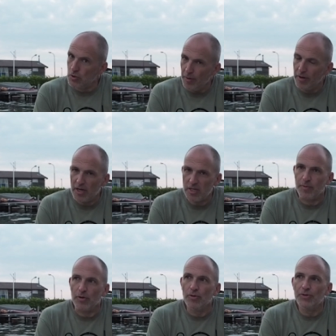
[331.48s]
super nice
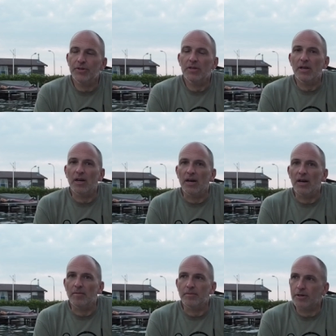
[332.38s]
boat,
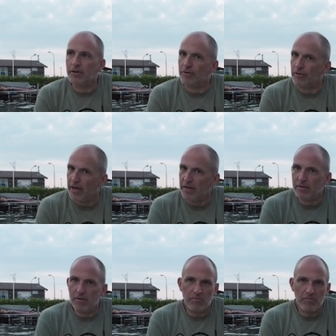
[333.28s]
um, great
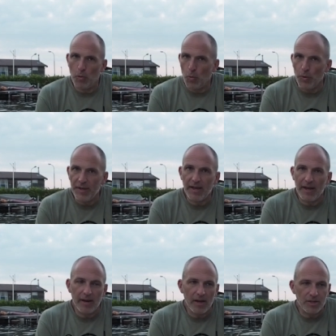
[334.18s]

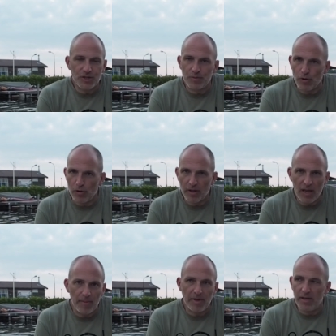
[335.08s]
weekender, uh, small
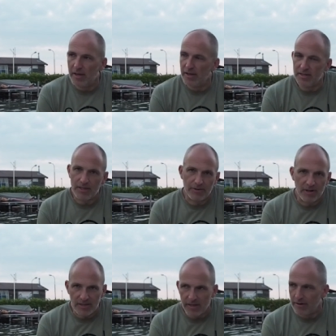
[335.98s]
cabin, etc.
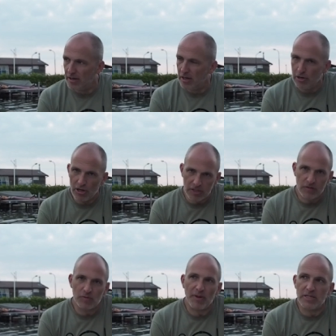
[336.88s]
etc. Lots of
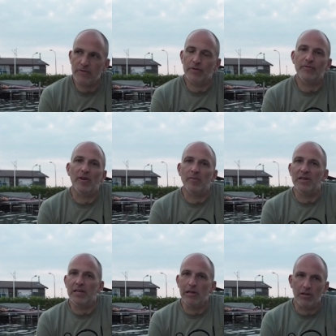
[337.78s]
space for
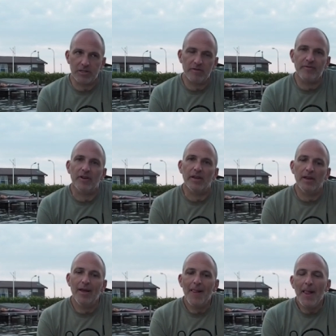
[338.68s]
family, lots of fun,
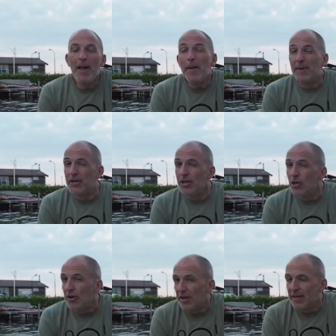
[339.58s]
but
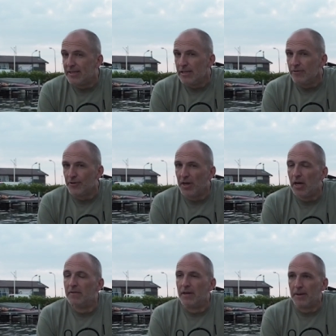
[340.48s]
not ideal for
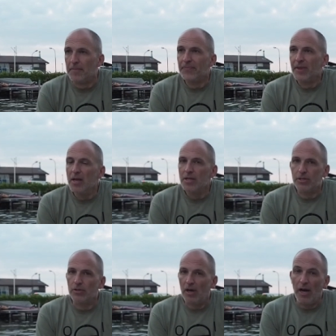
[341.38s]
diving.
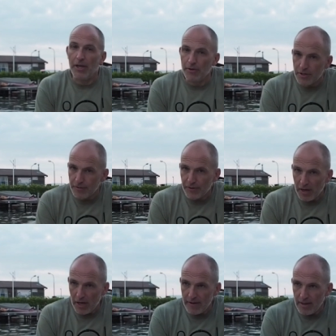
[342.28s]
So I use it for
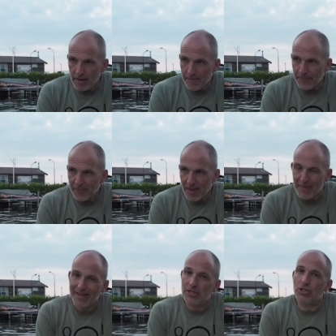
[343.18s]
diving,
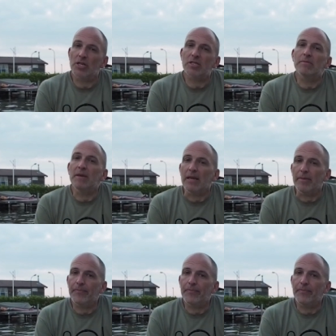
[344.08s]
but it's just me